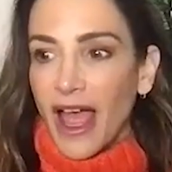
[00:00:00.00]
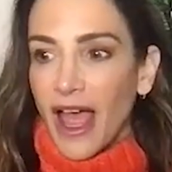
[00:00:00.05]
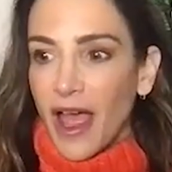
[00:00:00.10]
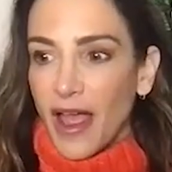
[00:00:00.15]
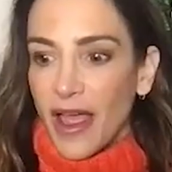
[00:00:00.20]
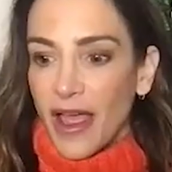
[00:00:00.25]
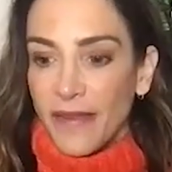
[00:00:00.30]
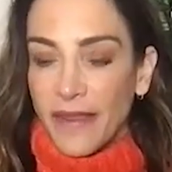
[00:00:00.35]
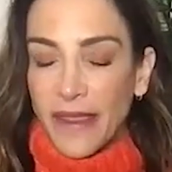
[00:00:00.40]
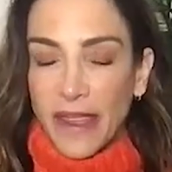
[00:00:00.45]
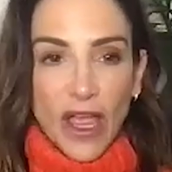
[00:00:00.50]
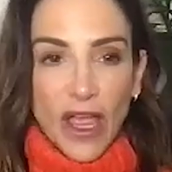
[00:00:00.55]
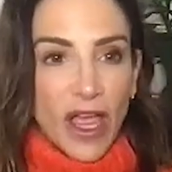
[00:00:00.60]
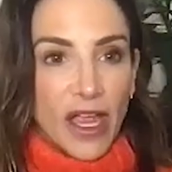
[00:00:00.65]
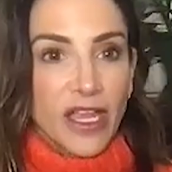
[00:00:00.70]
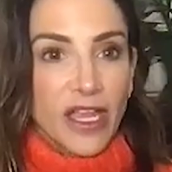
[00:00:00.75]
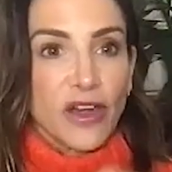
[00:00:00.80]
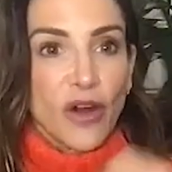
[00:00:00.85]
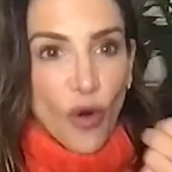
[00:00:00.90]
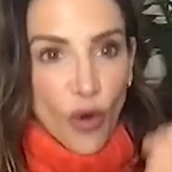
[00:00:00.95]
They
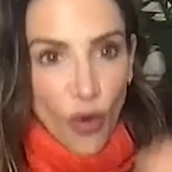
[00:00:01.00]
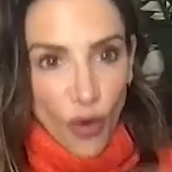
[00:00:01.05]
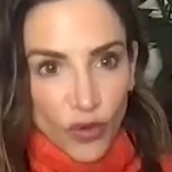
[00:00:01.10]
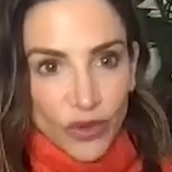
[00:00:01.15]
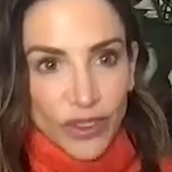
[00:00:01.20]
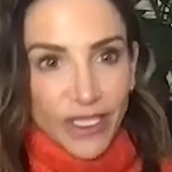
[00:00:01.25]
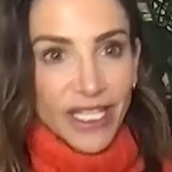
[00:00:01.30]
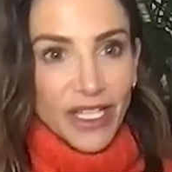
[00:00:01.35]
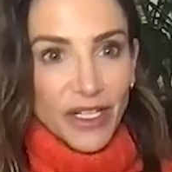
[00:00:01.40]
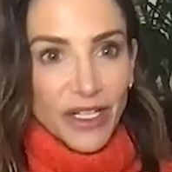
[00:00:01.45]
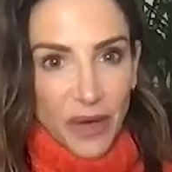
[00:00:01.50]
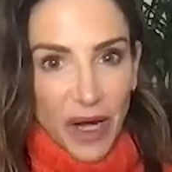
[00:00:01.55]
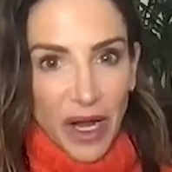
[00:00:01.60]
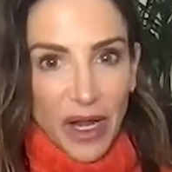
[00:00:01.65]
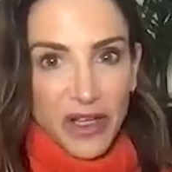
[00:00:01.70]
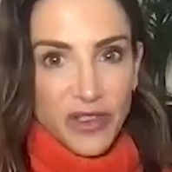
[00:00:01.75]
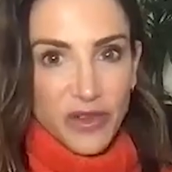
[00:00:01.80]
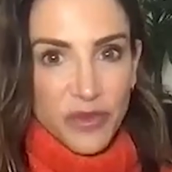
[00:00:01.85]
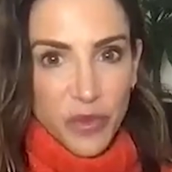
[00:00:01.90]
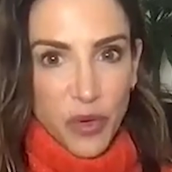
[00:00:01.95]
can only get aroused
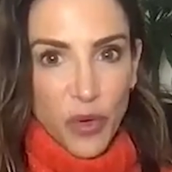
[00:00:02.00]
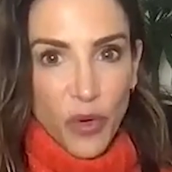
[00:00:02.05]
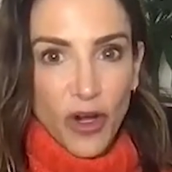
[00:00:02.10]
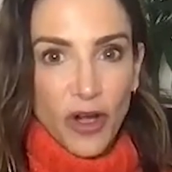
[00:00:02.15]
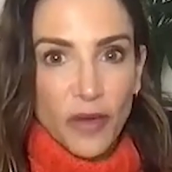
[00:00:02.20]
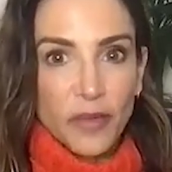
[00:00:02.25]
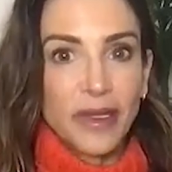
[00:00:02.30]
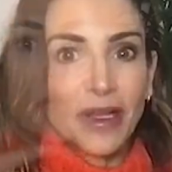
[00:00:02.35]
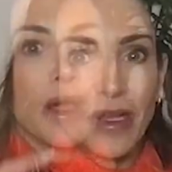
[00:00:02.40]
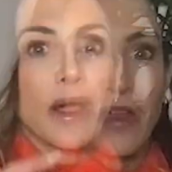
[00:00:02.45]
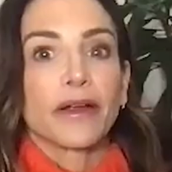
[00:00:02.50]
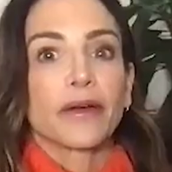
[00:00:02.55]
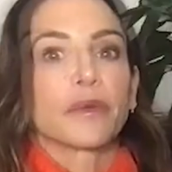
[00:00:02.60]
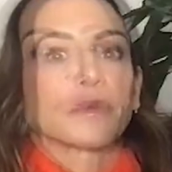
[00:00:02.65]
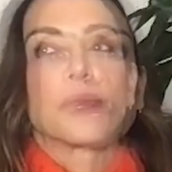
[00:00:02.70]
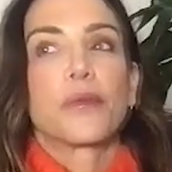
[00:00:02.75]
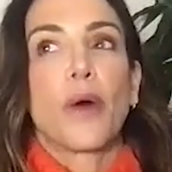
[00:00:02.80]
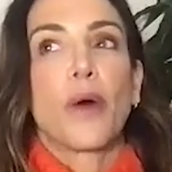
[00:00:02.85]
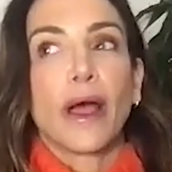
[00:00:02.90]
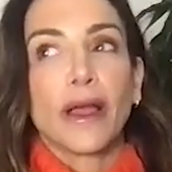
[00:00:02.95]
from porn because we
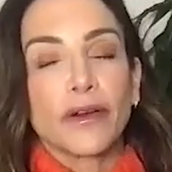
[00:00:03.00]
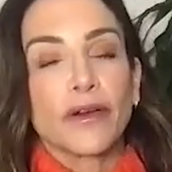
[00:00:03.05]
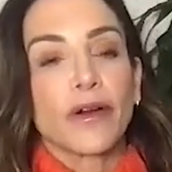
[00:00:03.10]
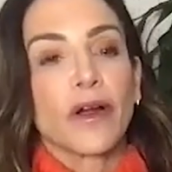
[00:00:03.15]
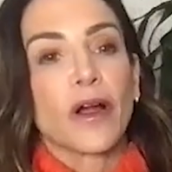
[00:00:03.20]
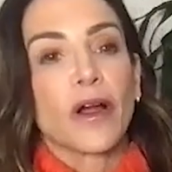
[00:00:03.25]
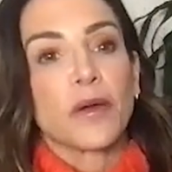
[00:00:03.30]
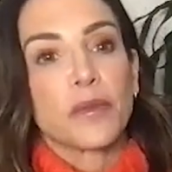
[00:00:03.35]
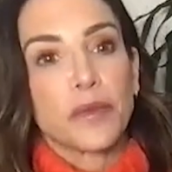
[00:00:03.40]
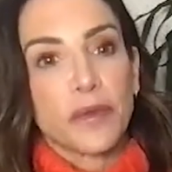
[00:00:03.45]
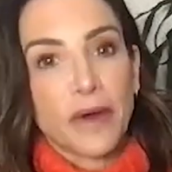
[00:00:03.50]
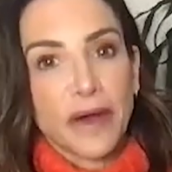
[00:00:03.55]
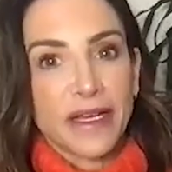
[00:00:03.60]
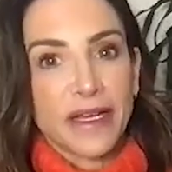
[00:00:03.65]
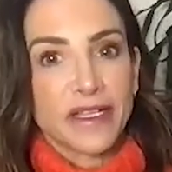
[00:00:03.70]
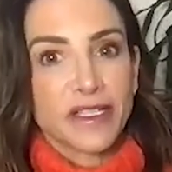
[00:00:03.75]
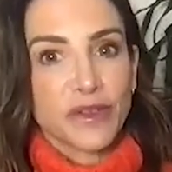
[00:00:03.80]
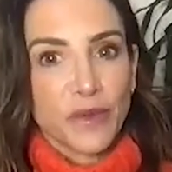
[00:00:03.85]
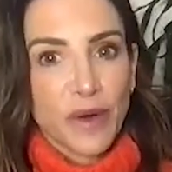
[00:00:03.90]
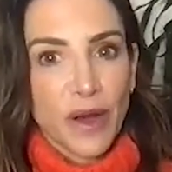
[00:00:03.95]
wire our
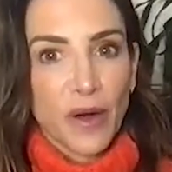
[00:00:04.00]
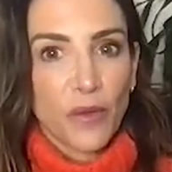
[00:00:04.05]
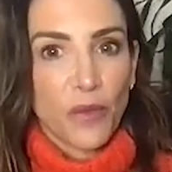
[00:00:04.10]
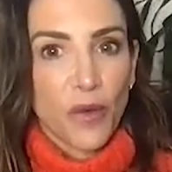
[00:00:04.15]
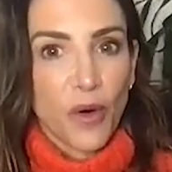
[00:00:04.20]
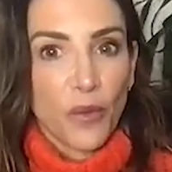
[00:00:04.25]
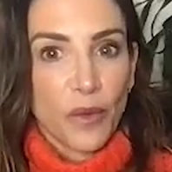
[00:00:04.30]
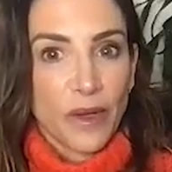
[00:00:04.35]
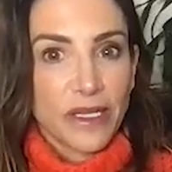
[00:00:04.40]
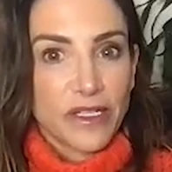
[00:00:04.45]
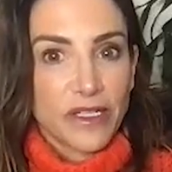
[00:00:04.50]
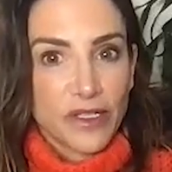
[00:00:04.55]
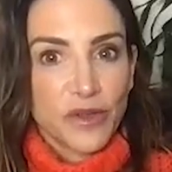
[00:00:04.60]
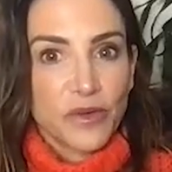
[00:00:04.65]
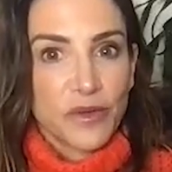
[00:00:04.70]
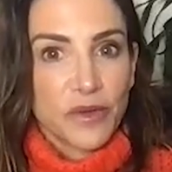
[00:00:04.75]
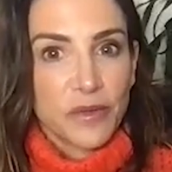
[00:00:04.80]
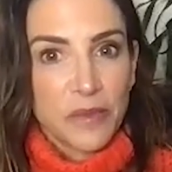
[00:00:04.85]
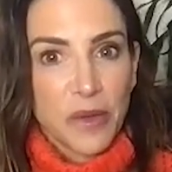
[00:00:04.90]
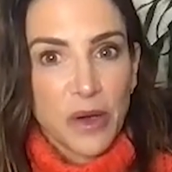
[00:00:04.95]
brains around what we do the
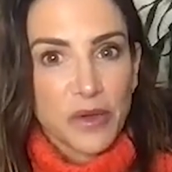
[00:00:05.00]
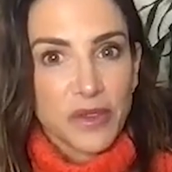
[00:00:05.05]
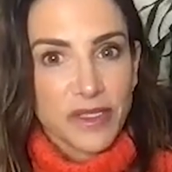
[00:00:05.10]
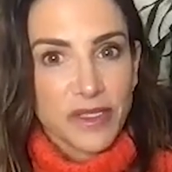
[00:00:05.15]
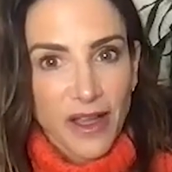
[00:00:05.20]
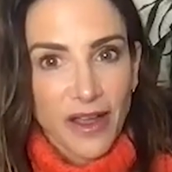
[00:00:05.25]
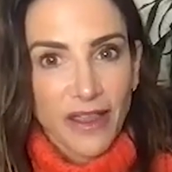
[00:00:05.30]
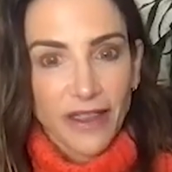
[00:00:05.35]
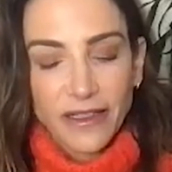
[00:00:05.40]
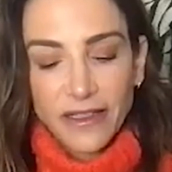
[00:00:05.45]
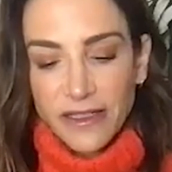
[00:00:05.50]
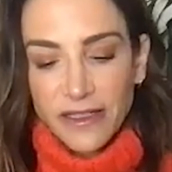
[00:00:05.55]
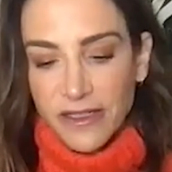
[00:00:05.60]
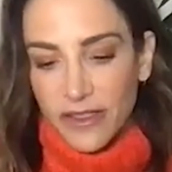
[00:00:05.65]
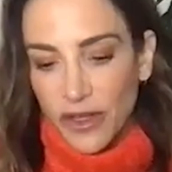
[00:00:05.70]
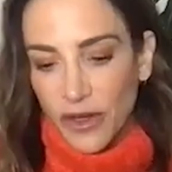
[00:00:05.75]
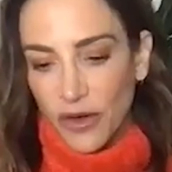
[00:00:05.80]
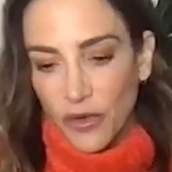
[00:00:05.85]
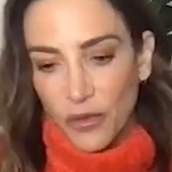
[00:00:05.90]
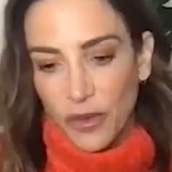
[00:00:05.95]
most of. So
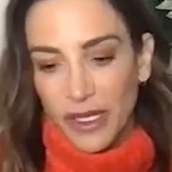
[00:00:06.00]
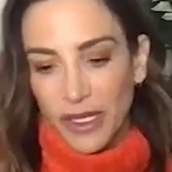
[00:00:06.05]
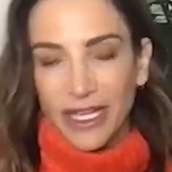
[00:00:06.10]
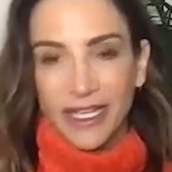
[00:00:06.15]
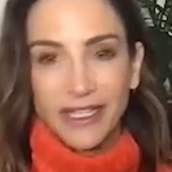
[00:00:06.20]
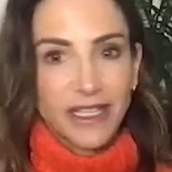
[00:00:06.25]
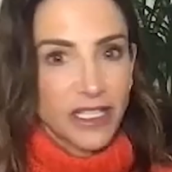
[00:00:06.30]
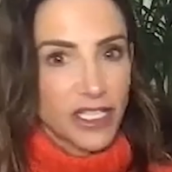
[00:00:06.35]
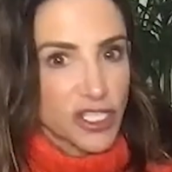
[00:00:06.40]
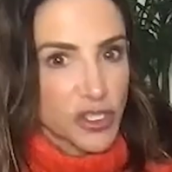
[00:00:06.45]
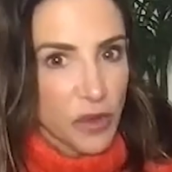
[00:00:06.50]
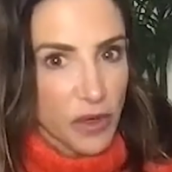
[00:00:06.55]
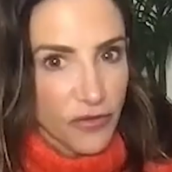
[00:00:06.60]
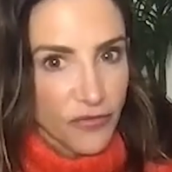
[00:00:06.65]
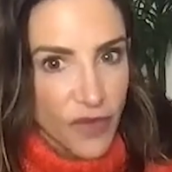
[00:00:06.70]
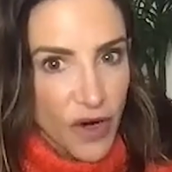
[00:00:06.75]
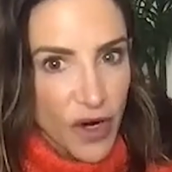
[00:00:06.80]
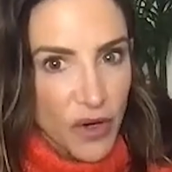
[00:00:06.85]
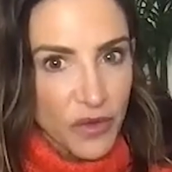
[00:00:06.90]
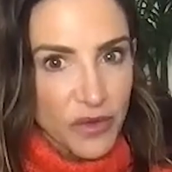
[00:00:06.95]
we get addicted to our
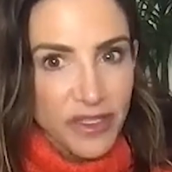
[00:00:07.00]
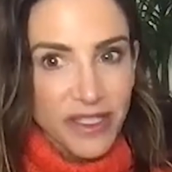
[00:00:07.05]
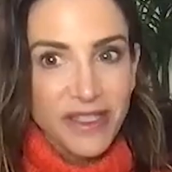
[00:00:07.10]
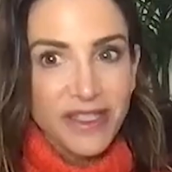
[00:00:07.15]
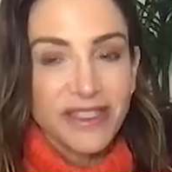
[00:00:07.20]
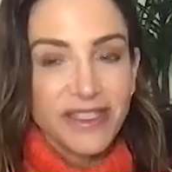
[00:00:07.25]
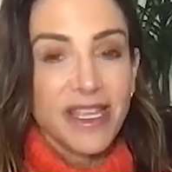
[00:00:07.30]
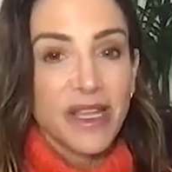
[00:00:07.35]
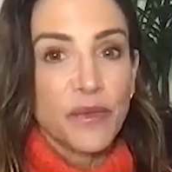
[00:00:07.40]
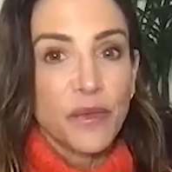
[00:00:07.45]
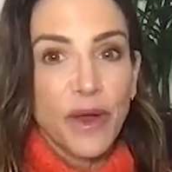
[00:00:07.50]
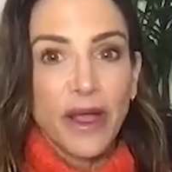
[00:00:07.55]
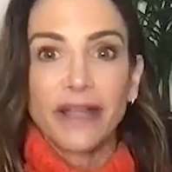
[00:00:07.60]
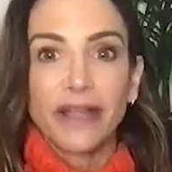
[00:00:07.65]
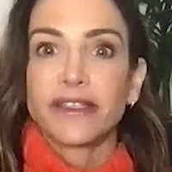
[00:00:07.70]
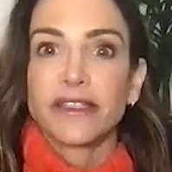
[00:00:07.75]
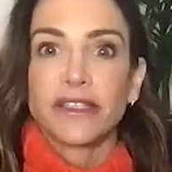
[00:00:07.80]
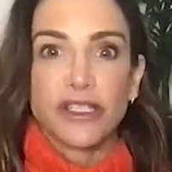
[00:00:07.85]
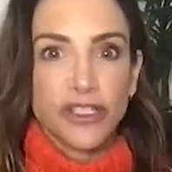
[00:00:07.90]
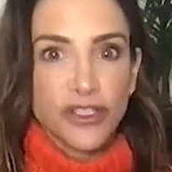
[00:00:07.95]
phones in the same way, it's a
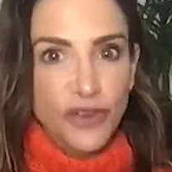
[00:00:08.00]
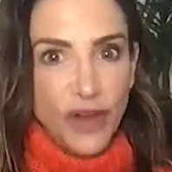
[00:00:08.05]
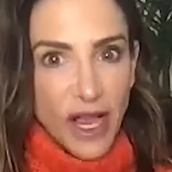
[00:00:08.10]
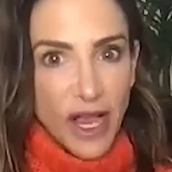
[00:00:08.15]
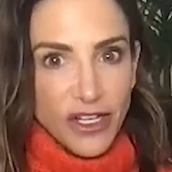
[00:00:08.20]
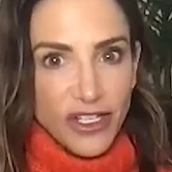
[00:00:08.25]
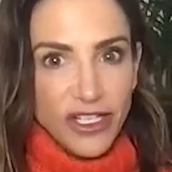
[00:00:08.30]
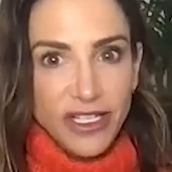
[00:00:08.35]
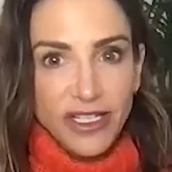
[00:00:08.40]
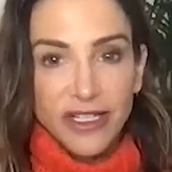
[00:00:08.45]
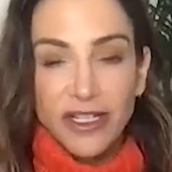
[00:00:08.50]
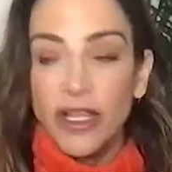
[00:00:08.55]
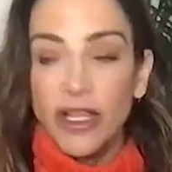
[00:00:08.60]
distraction.